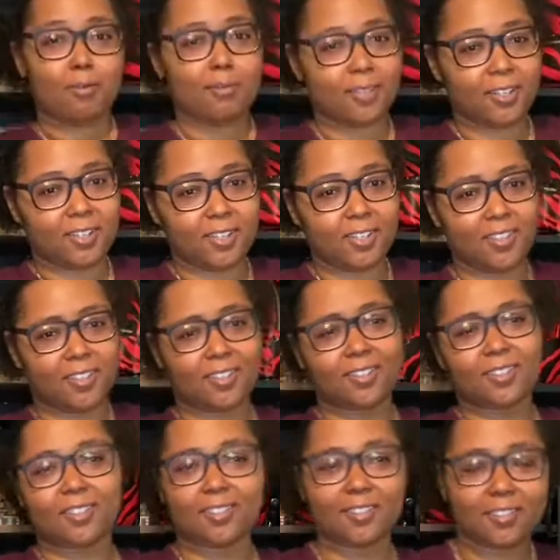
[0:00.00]
It's
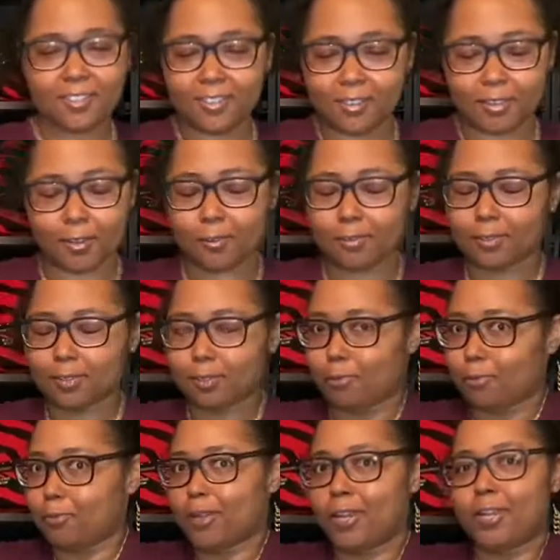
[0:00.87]
just, you know,
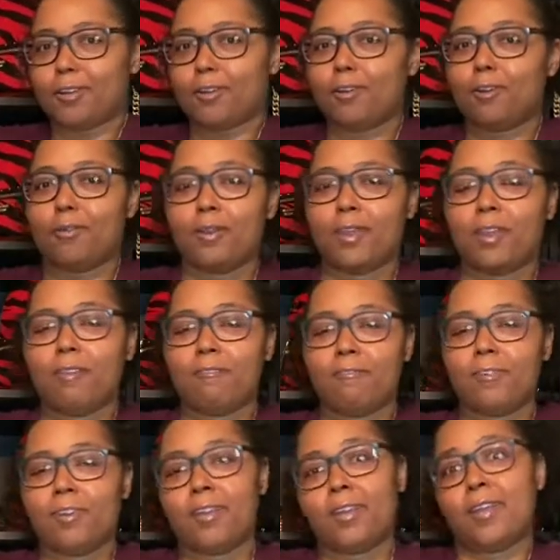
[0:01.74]
somewhere to go have
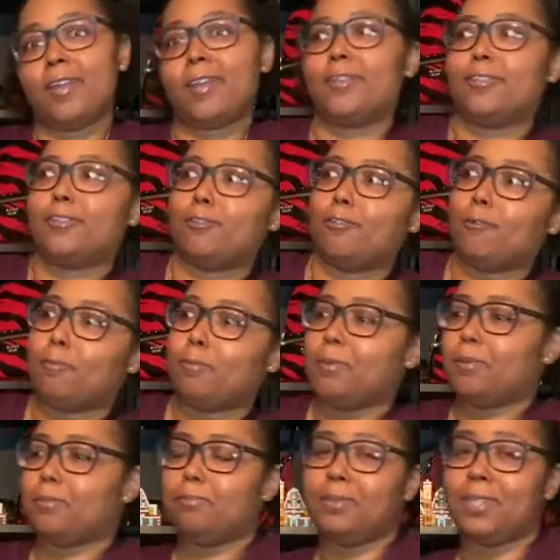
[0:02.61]
fun, act
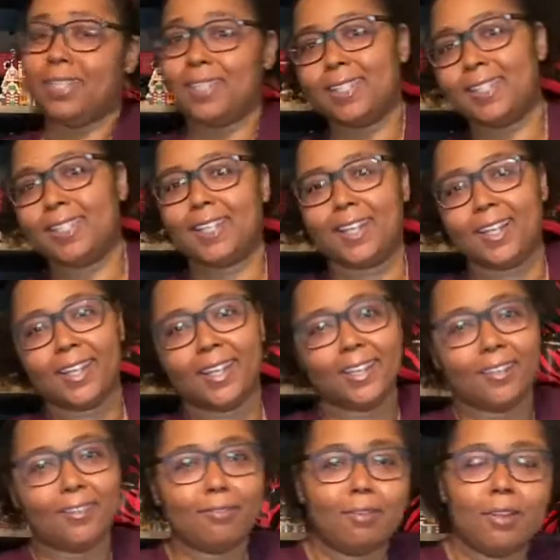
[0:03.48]
stupid, be silly,
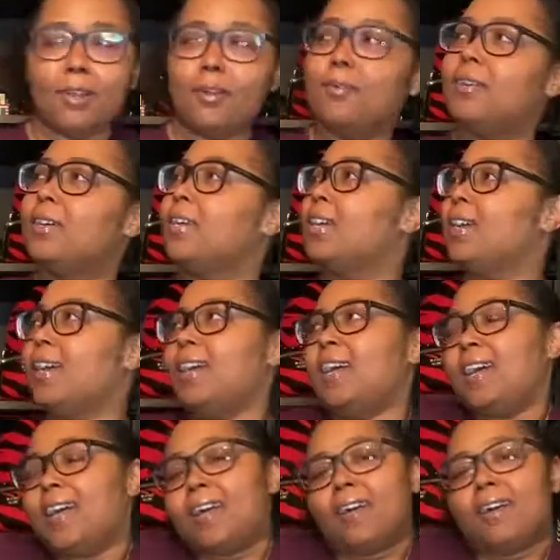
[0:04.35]
you know,
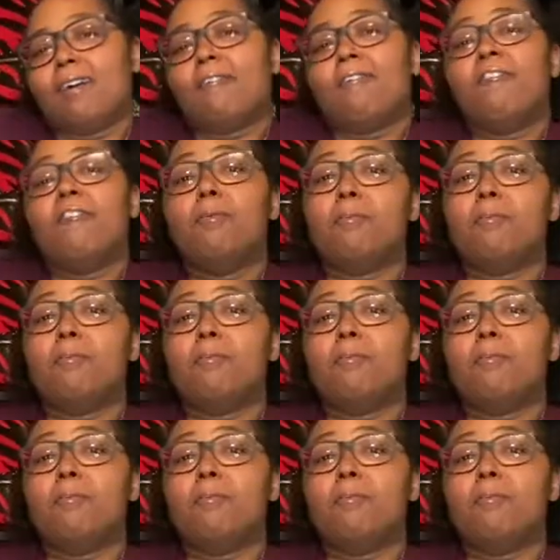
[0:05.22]
for